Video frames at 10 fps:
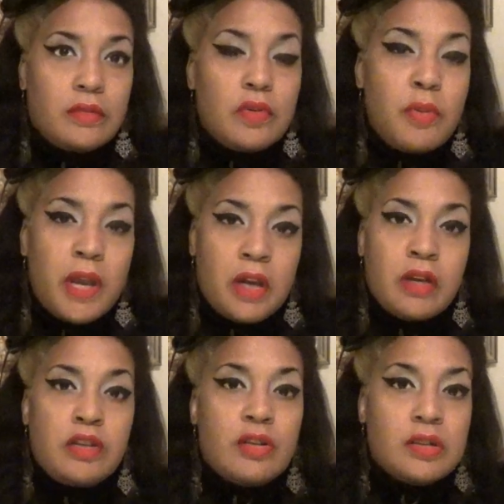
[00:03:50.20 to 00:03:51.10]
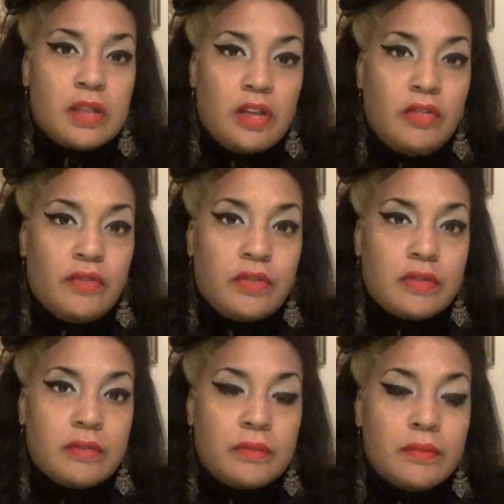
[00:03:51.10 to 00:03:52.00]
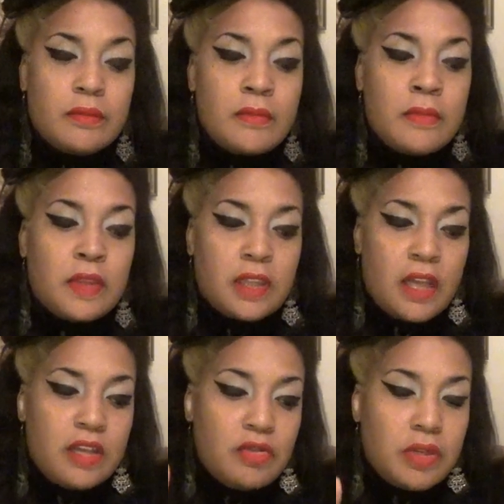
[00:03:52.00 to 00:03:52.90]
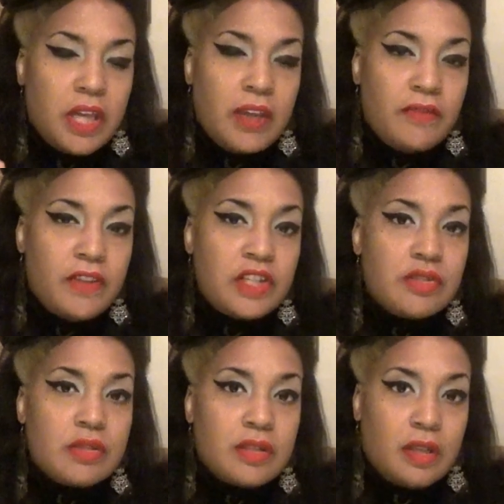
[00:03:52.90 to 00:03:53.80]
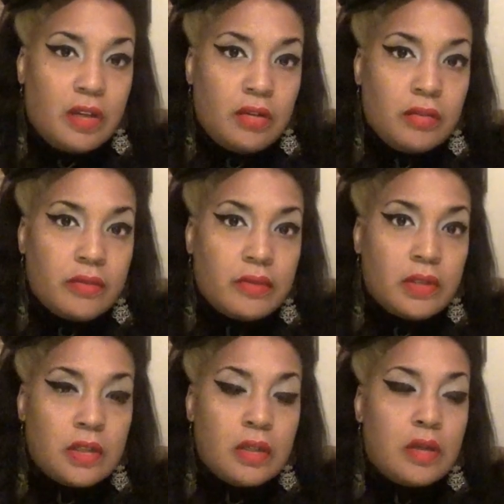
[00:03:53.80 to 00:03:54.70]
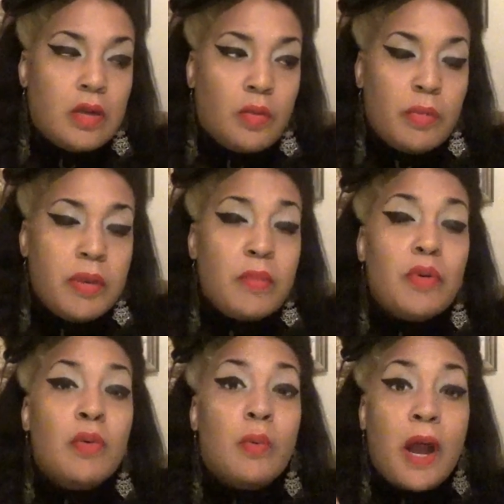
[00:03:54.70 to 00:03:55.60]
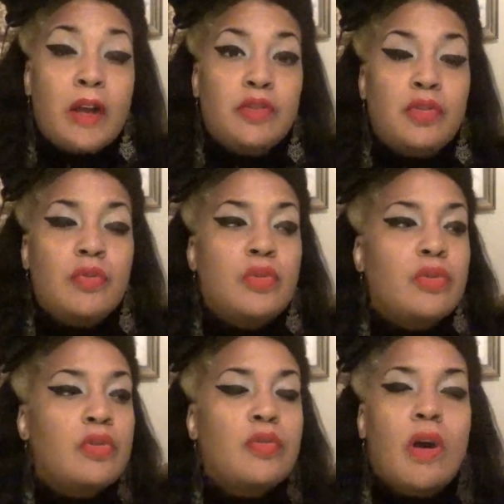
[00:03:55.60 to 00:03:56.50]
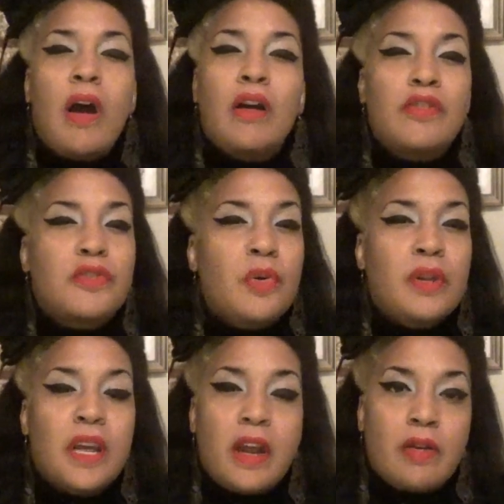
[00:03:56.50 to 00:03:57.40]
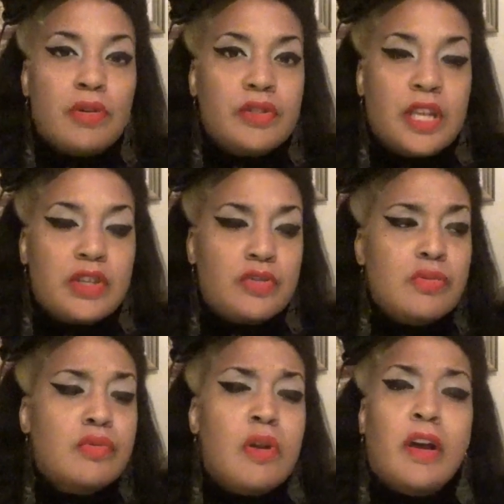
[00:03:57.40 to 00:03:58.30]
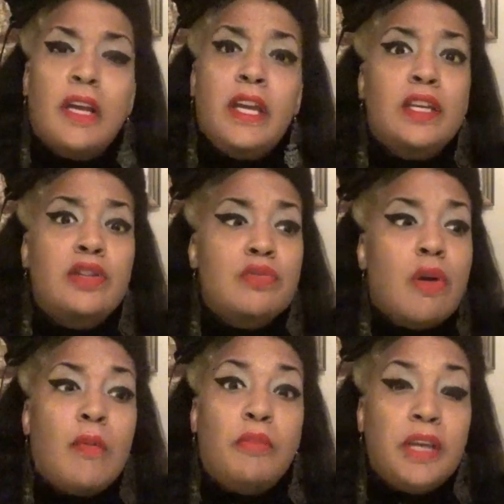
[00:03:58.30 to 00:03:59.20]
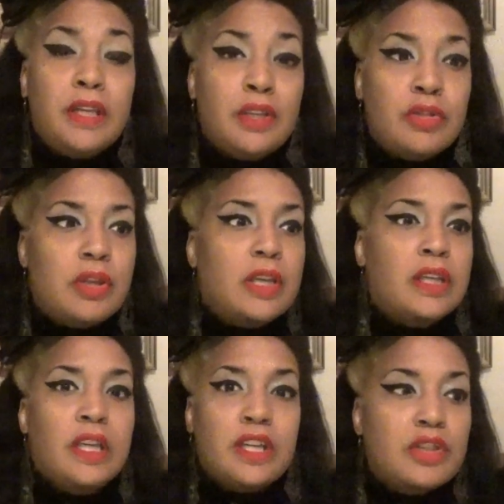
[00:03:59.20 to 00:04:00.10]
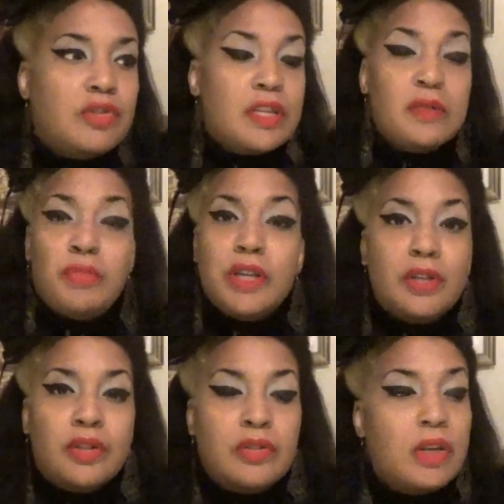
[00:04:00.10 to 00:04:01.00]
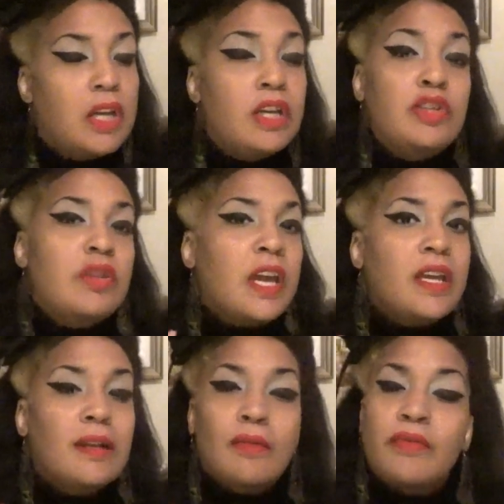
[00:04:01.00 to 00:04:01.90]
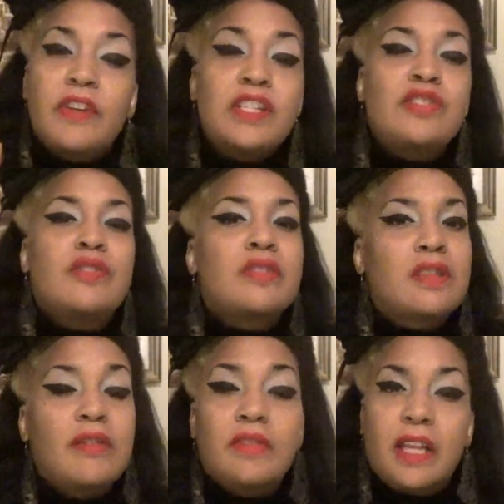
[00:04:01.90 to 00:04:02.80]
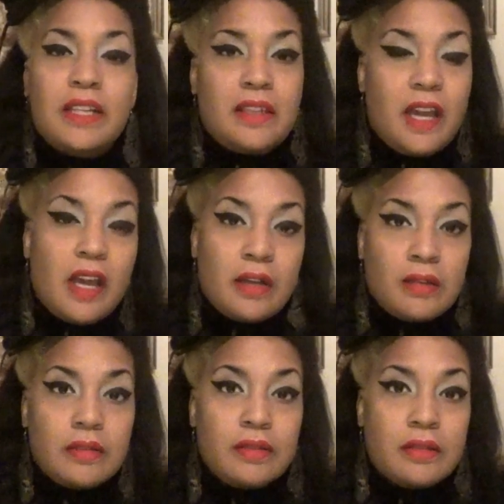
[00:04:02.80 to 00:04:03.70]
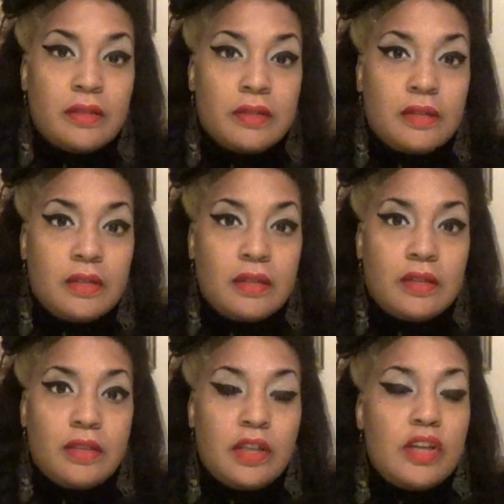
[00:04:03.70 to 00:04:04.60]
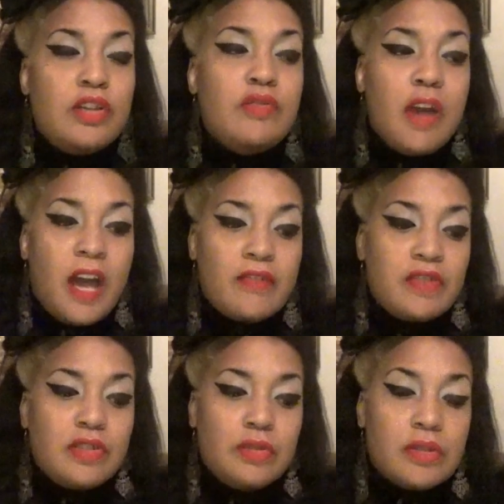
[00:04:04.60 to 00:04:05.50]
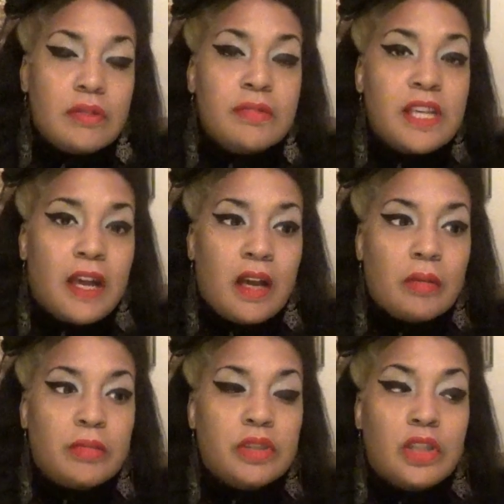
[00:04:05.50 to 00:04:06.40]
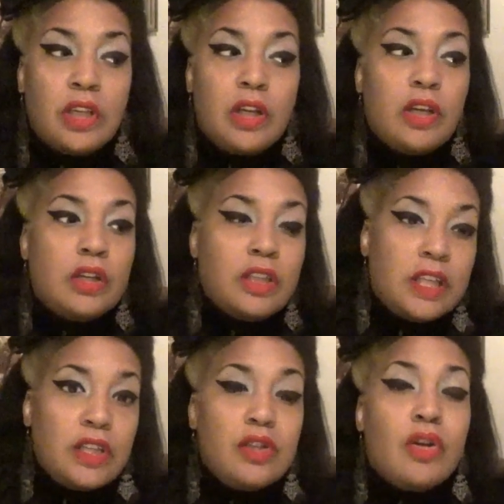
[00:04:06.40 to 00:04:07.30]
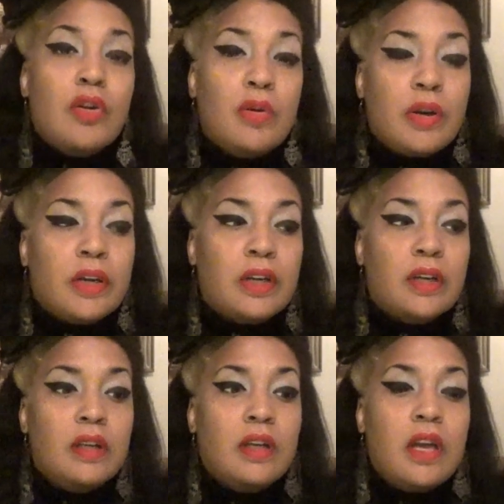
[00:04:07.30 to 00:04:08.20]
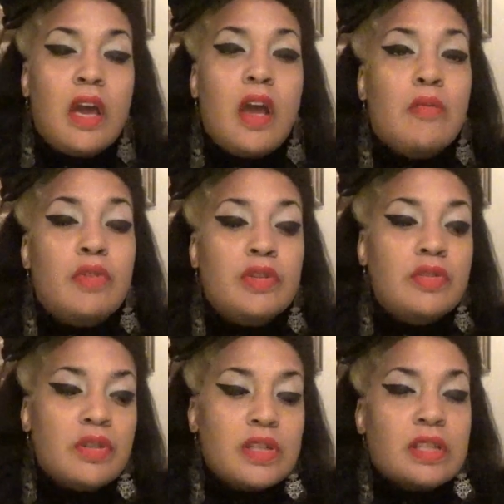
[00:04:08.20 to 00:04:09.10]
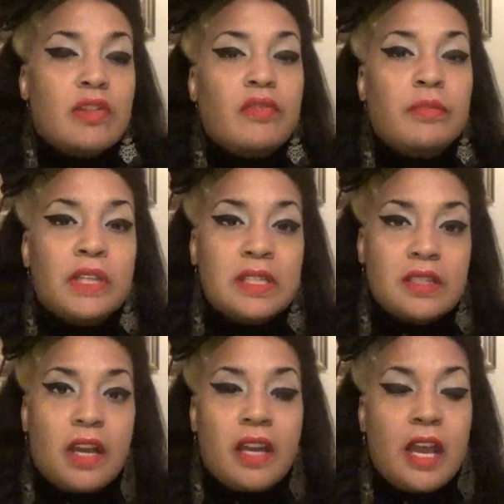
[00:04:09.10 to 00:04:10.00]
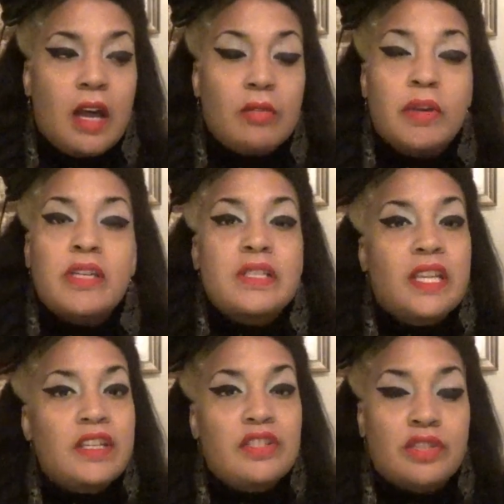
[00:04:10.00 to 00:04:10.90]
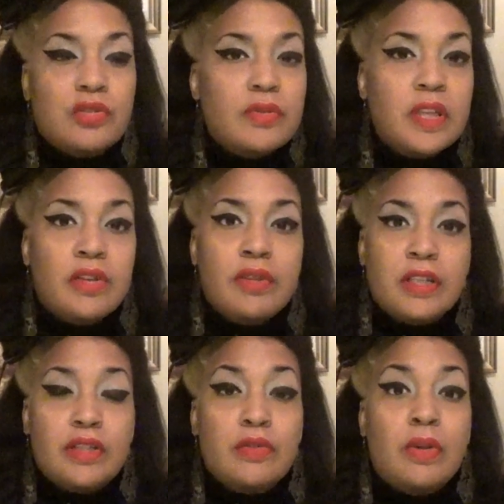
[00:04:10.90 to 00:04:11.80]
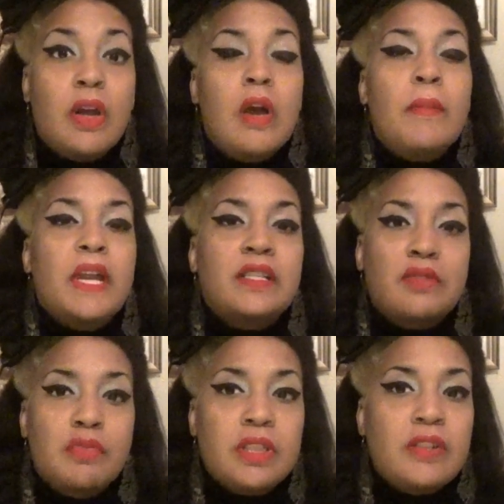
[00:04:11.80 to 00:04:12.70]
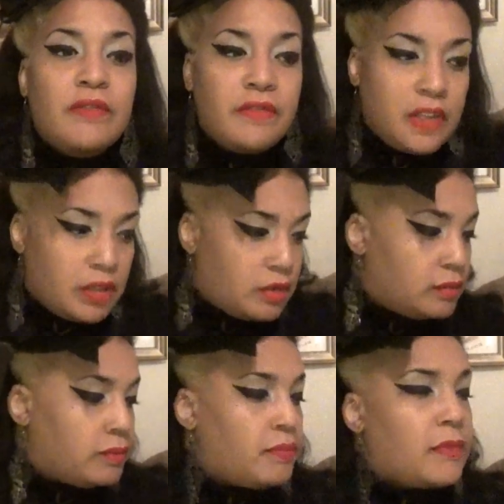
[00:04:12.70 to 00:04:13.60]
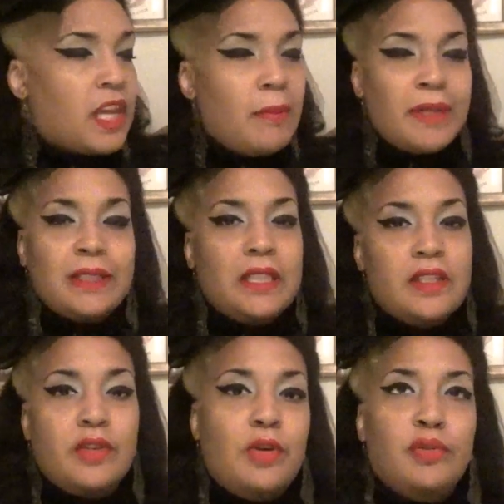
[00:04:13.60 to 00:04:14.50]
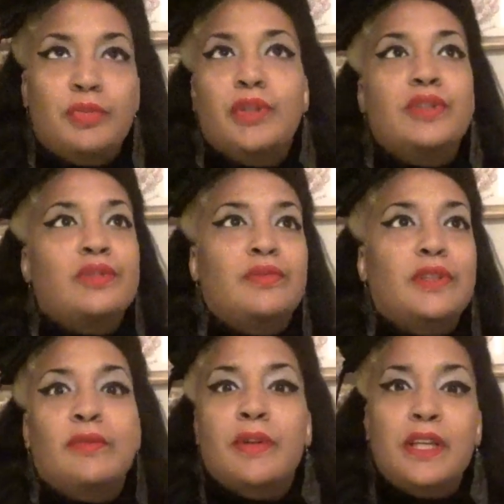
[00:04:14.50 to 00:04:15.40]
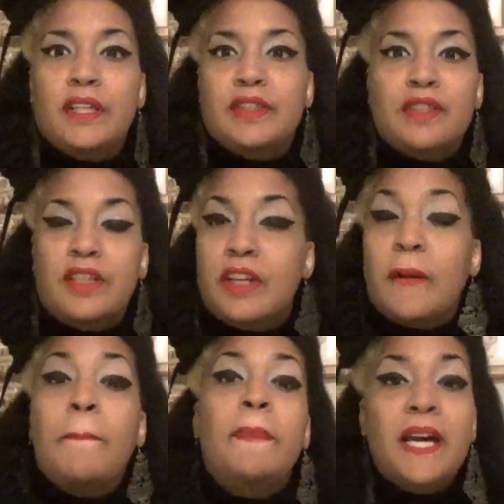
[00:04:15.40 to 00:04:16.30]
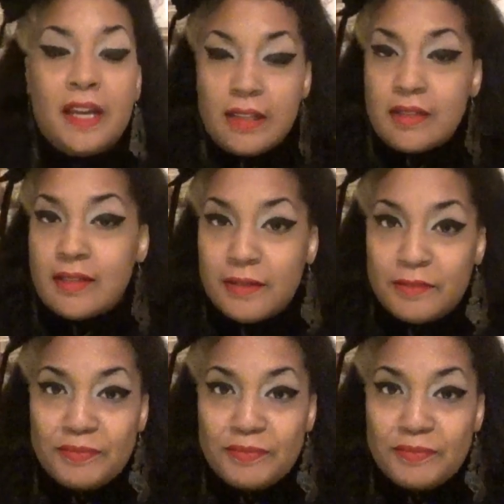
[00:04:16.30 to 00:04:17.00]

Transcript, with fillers: repairing yourself. And you can't fix yourself with people around you who are throwing arrows at you, who are hitting you, are beating you, they're kicking spitting on you. You can't fix yourself like that. You have to sometimes get in your corner and renew yourself from the inside out. Meditation, do what the hell you got to do. But I just really feel, I'm about to get into old spiritual fucking reading and shit here, but